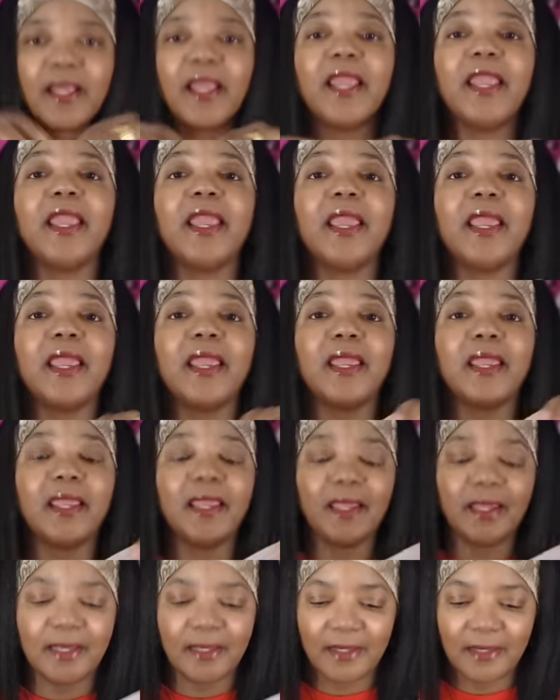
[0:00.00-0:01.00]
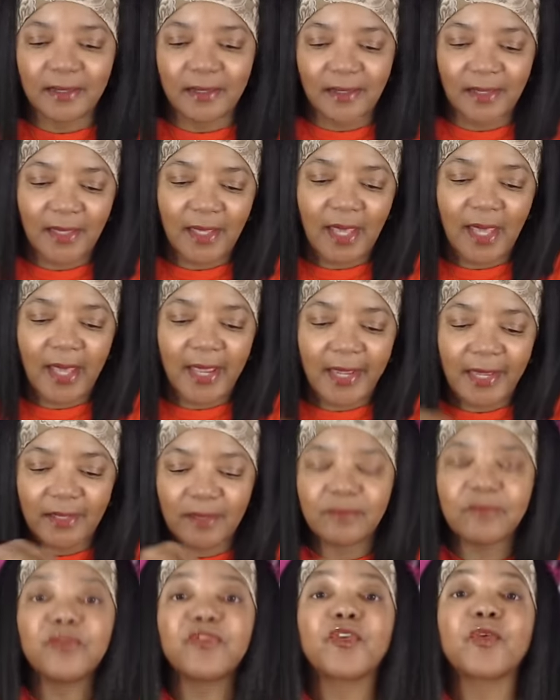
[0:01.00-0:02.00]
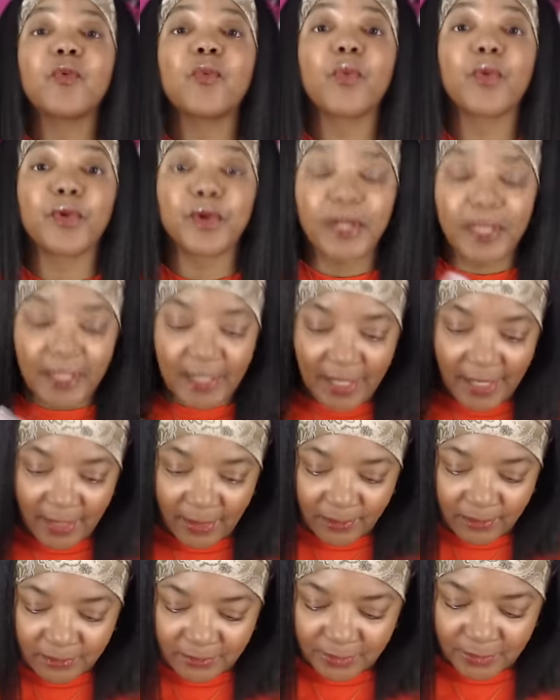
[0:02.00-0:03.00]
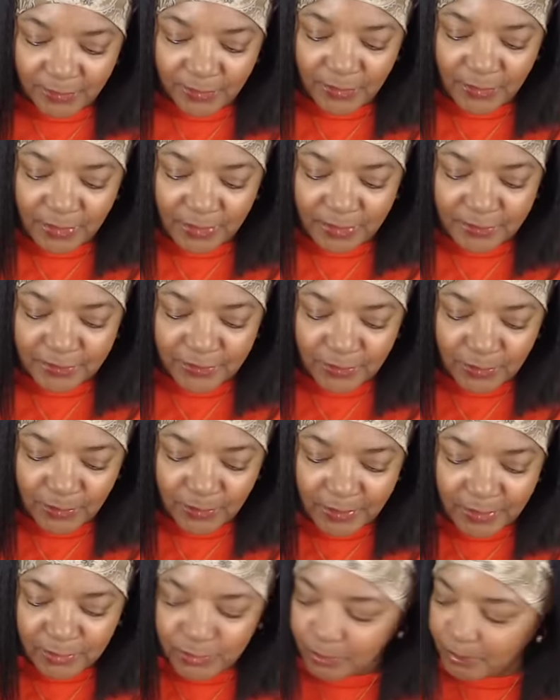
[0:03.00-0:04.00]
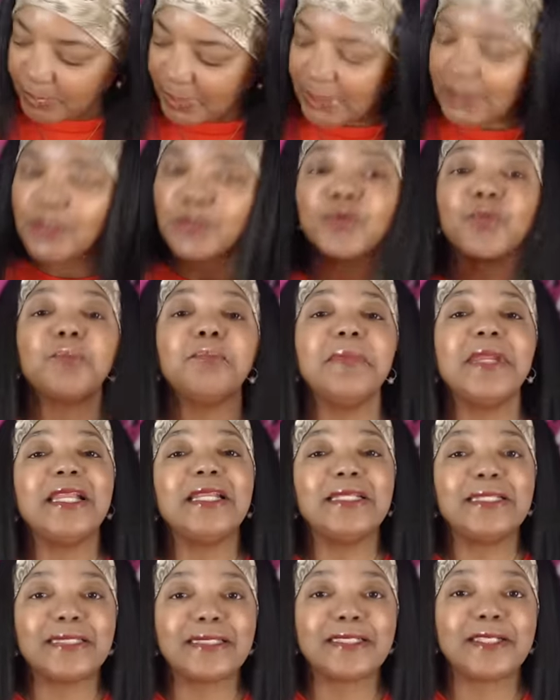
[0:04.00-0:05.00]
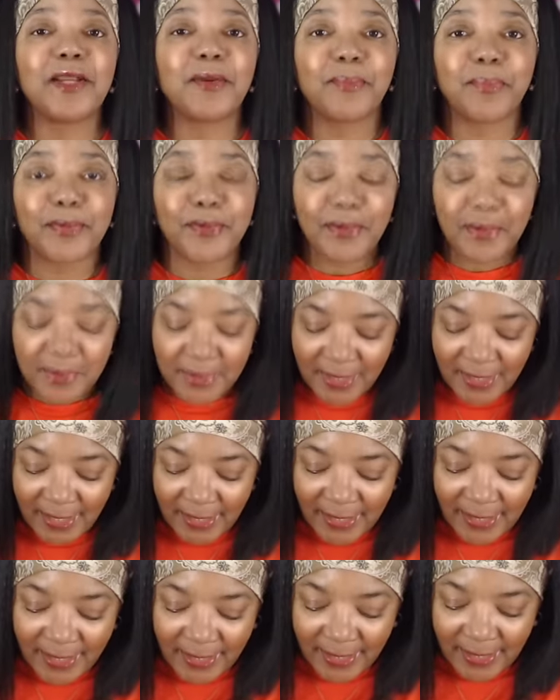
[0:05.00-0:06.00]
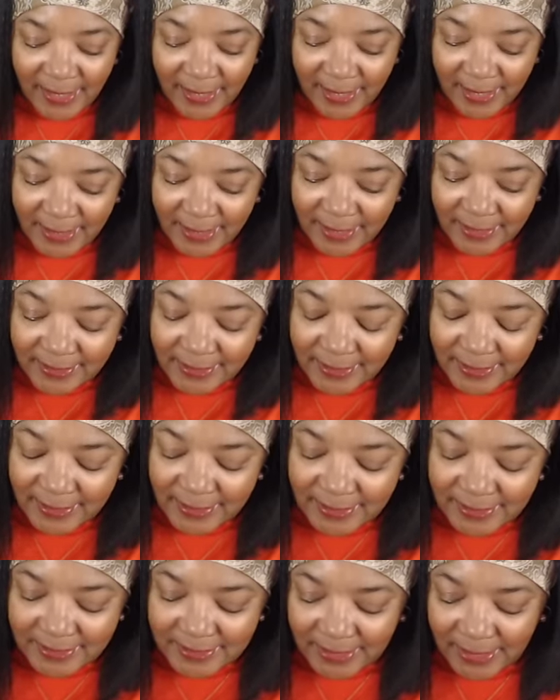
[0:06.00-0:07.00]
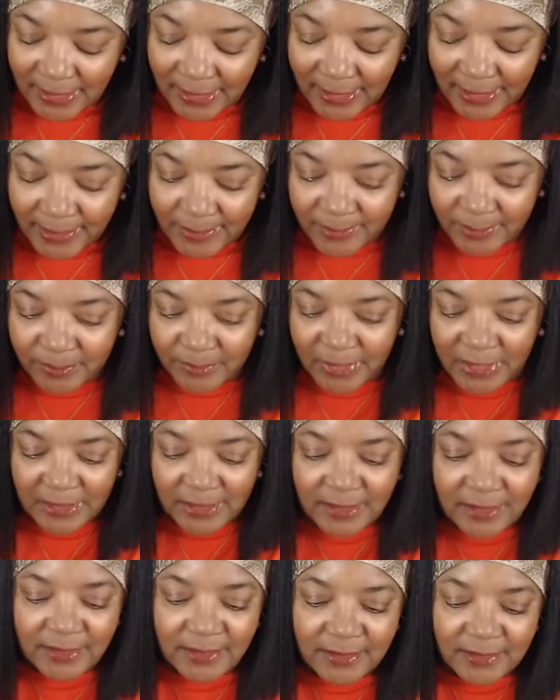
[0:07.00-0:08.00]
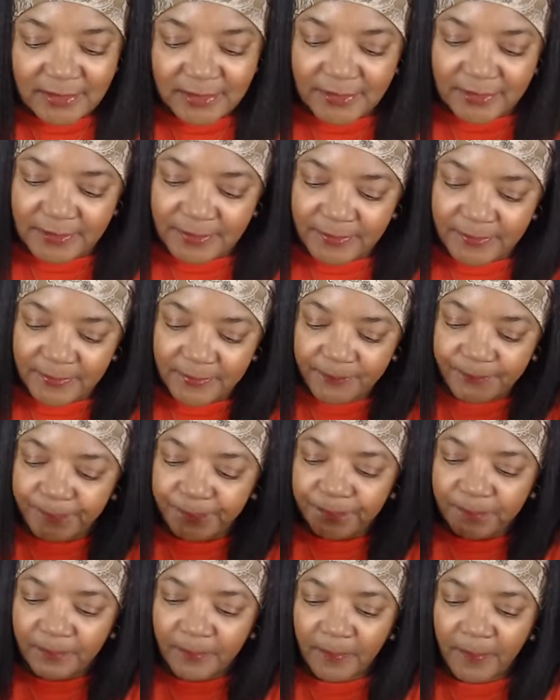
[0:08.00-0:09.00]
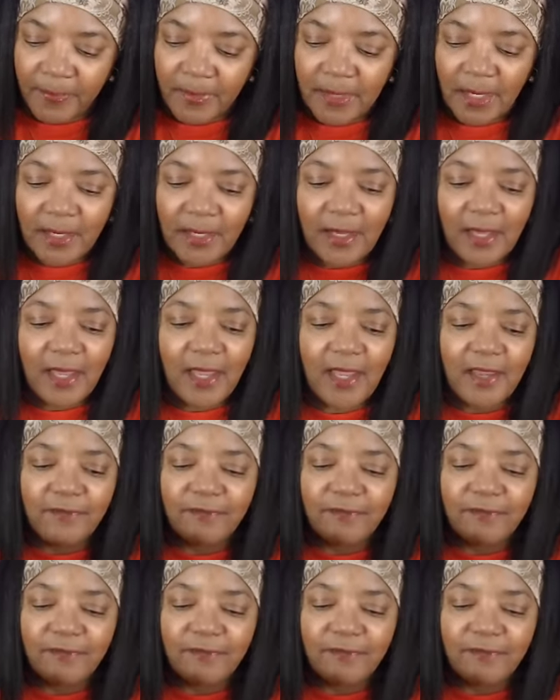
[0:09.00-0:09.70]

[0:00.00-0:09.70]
a item for working out. You guys know I do my little mini stepper. And this item is a